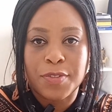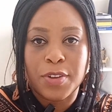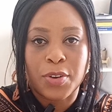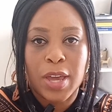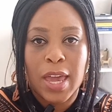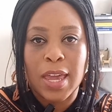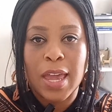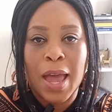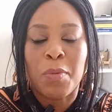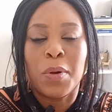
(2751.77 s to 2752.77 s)
Okay,
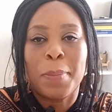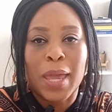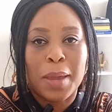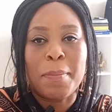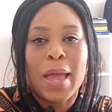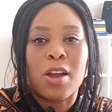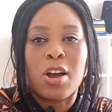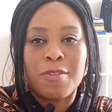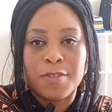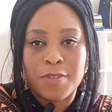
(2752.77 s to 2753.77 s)
I will piggyback
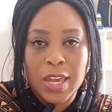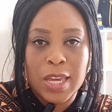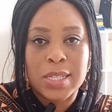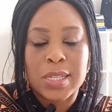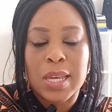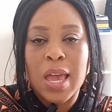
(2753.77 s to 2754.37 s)
off of his